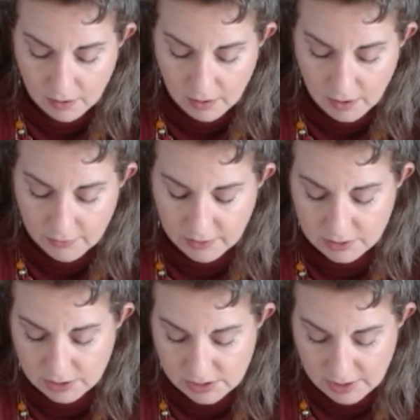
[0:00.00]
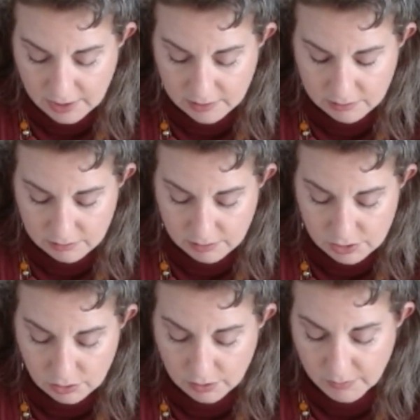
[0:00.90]
And that does take a
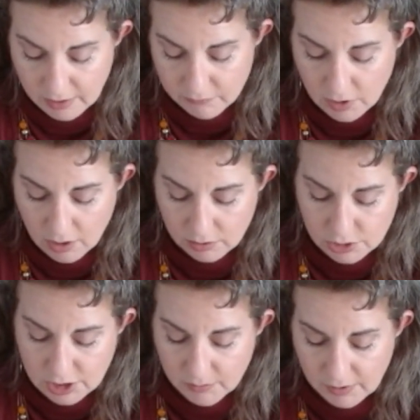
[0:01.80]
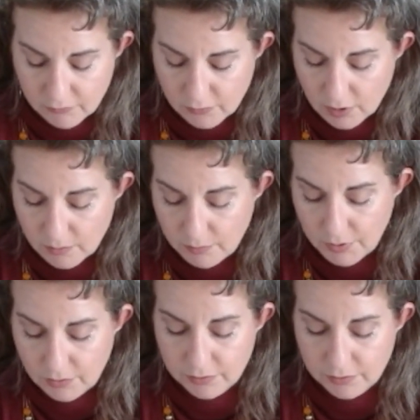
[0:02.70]
certain amount of knowledge coming from both